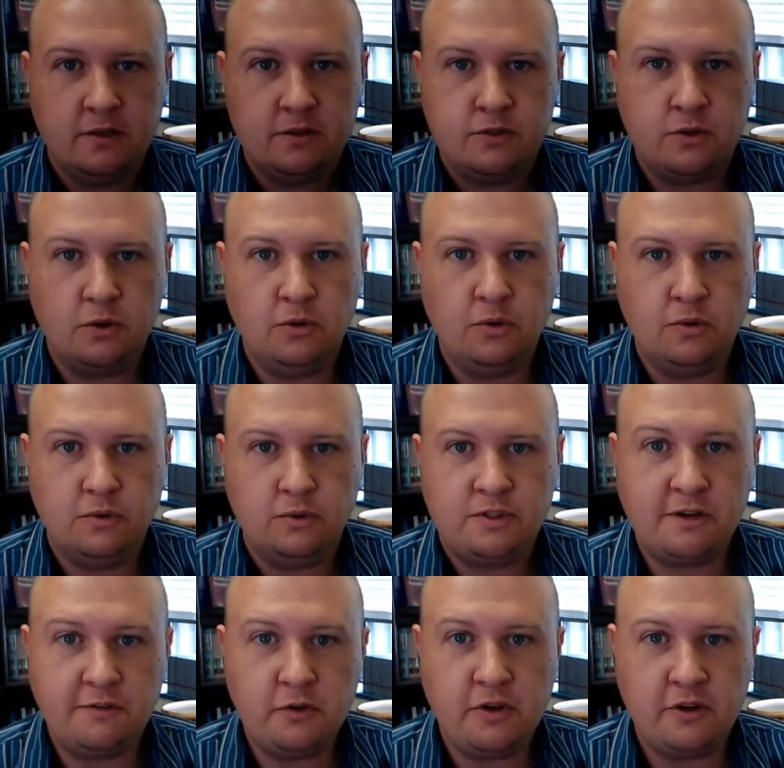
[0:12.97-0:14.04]
So
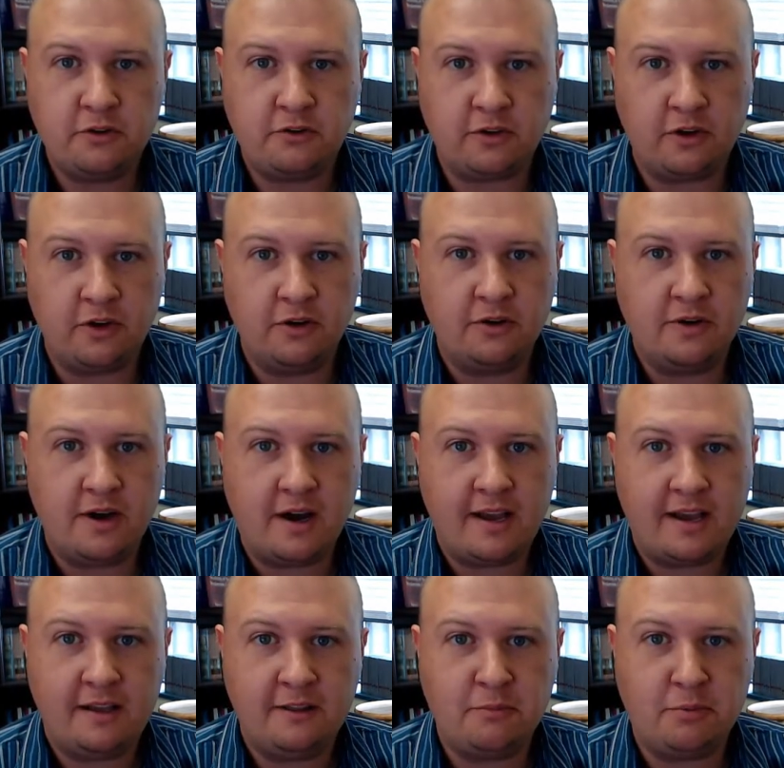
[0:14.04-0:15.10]
several years ago, I
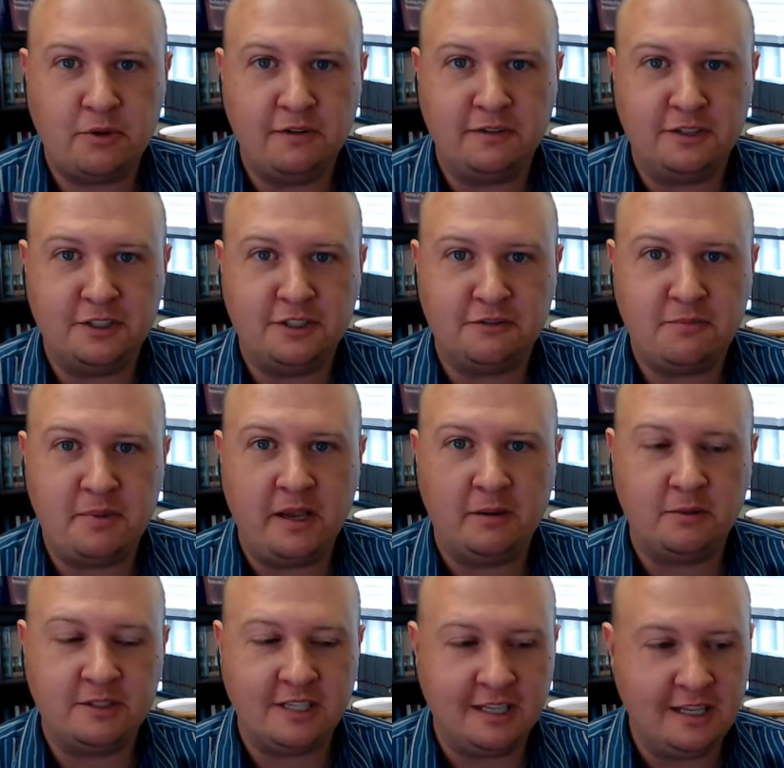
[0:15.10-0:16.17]
had the privilege of being
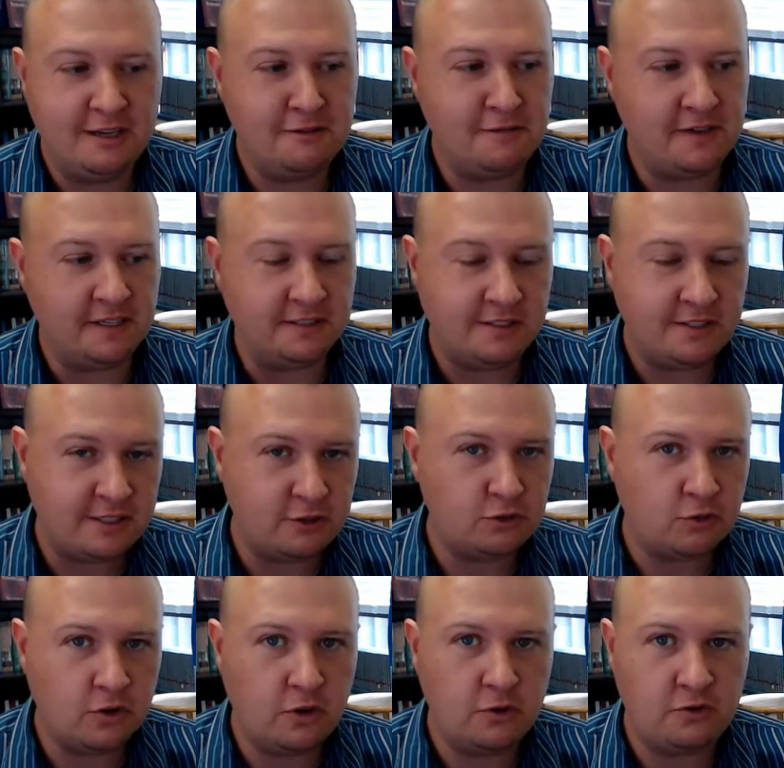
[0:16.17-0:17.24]
able to live in
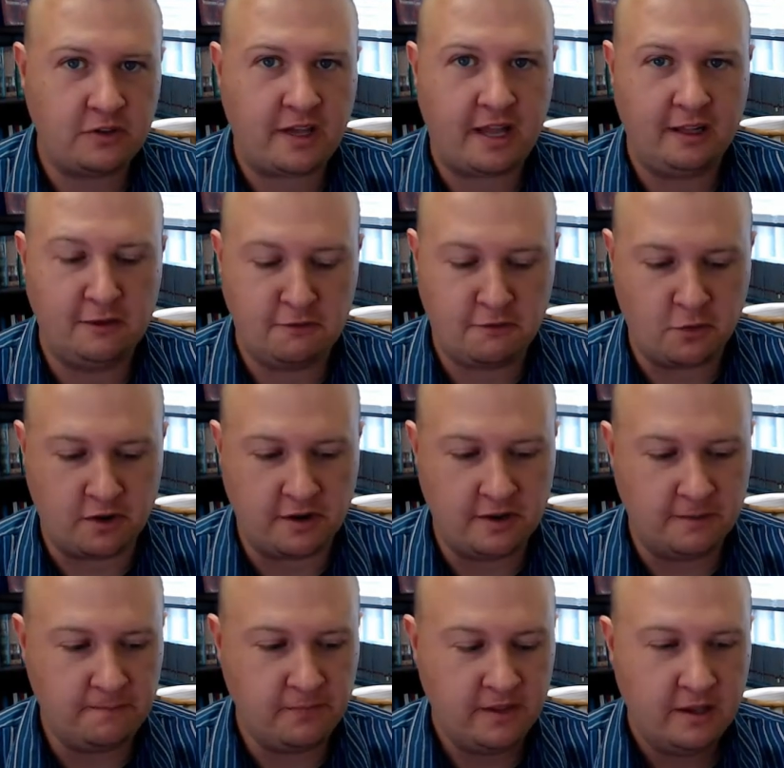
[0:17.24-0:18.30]
Central Coast, California,